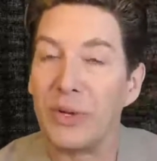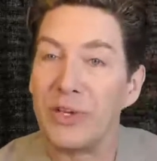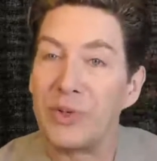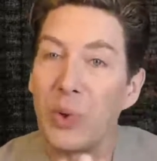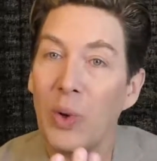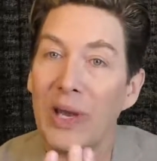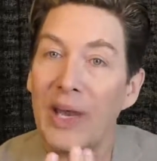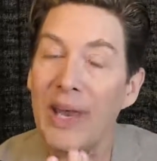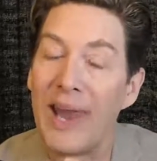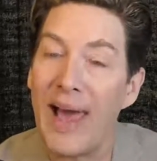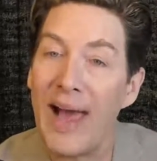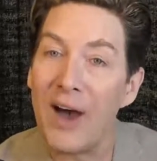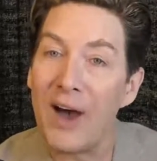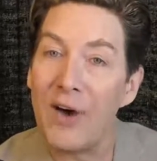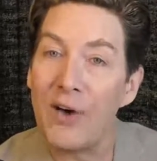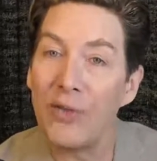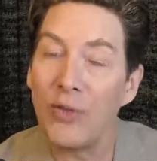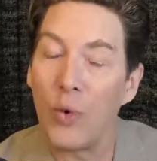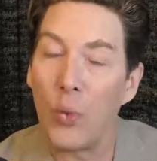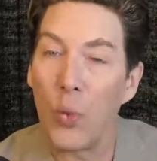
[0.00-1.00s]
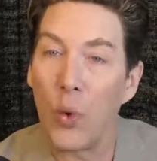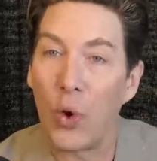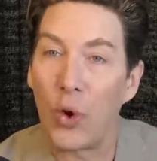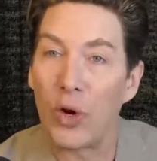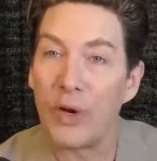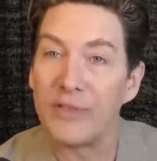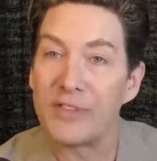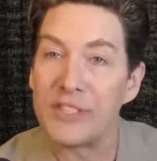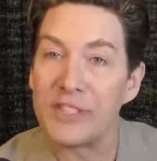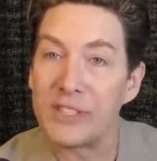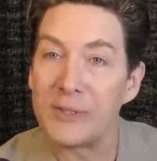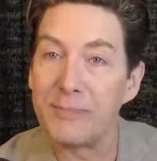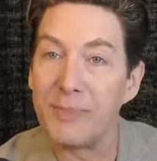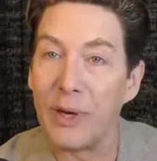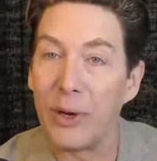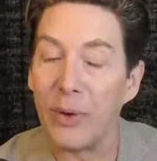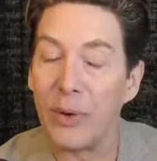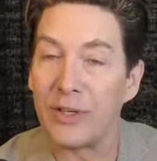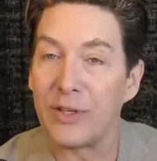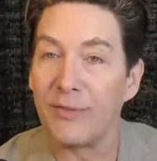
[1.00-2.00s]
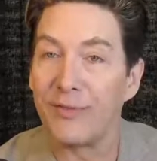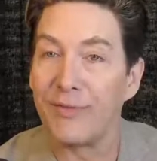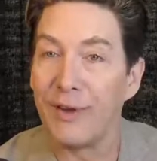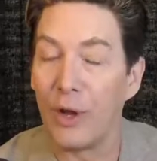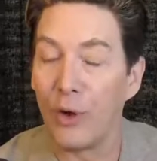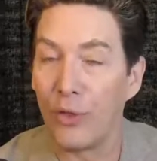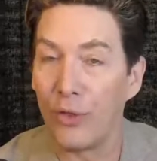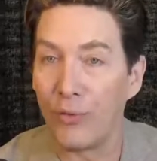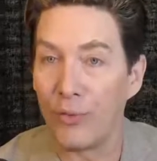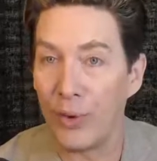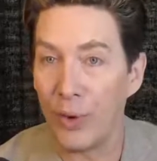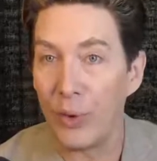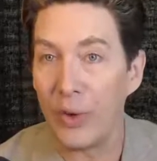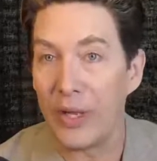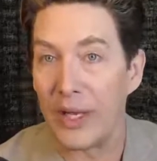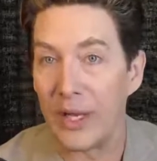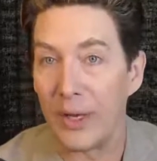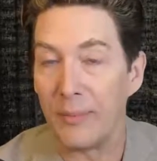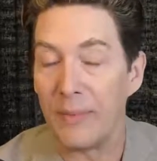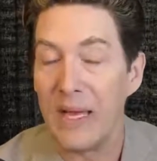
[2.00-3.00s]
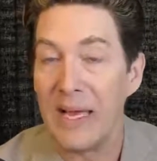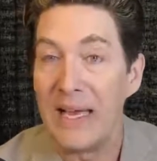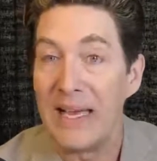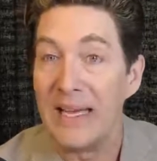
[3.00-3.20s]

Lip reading: to allow the word of spirit to flow through him,